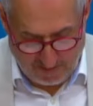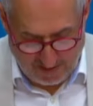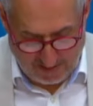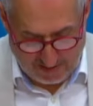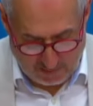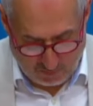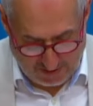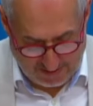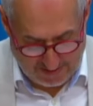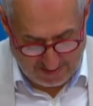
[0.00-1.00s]

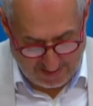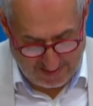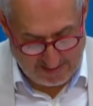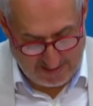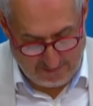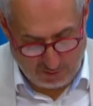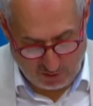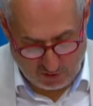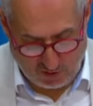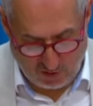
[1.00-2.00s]
expressed his deep
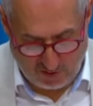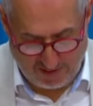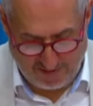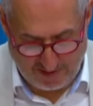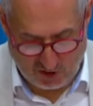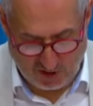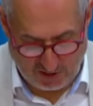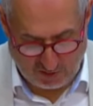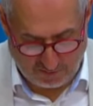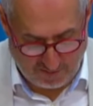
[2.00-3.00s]
concern at the
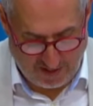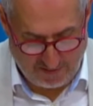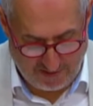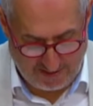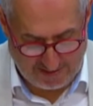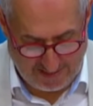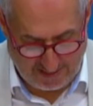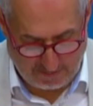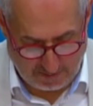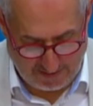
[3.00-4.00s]
exchange of fire that had
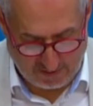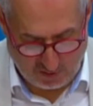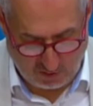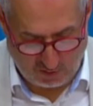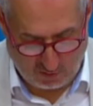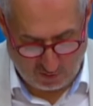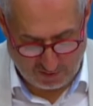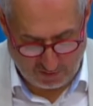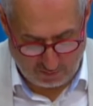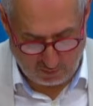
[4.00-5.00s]
taken place
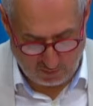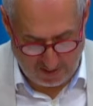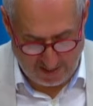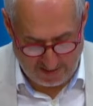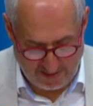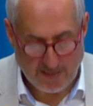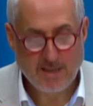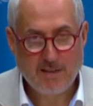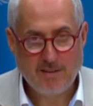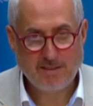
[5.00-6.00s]
across the Blue Line.
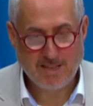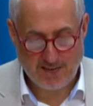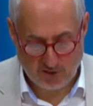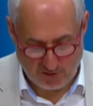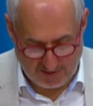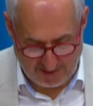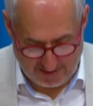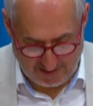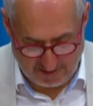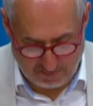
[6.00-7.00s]
These actions, he
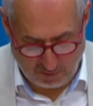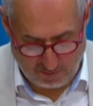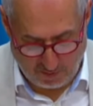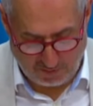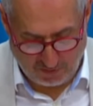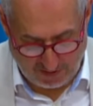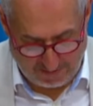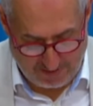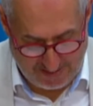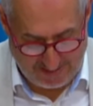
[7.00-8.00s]
said, put both the
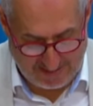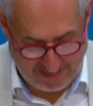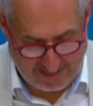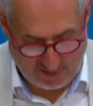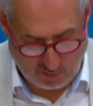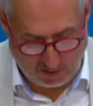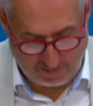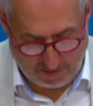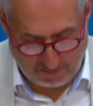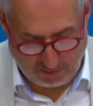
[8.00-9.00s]
Lebanese and Israeli
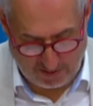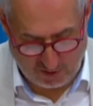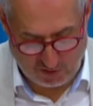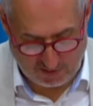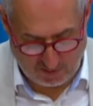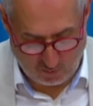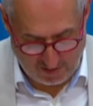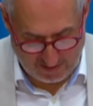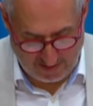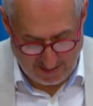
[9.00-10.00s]
populations at
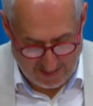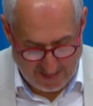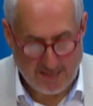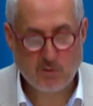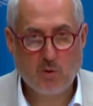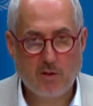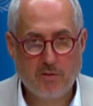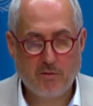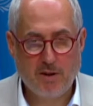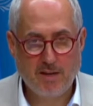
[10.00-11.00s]
risk, as well
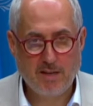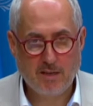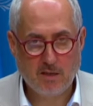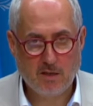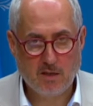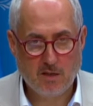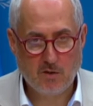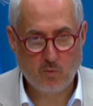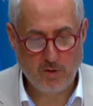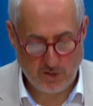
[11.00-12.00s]
threatening
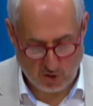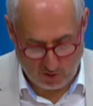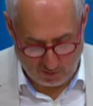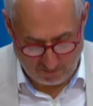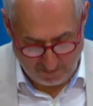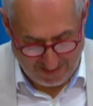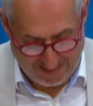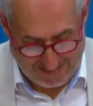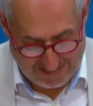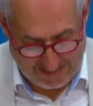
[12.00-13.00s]
regional
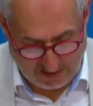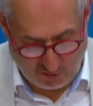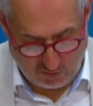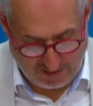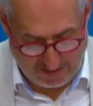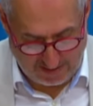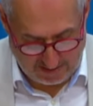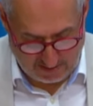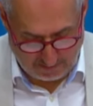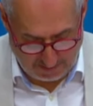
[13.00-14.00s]
security and
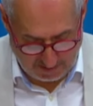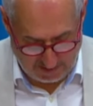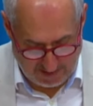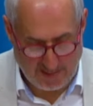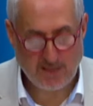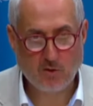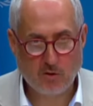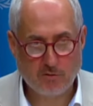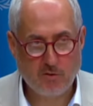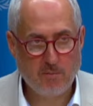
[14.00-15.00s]
stability. He
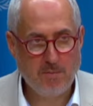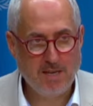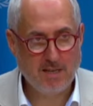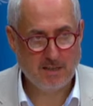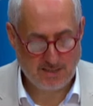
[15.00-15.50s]
called for immediate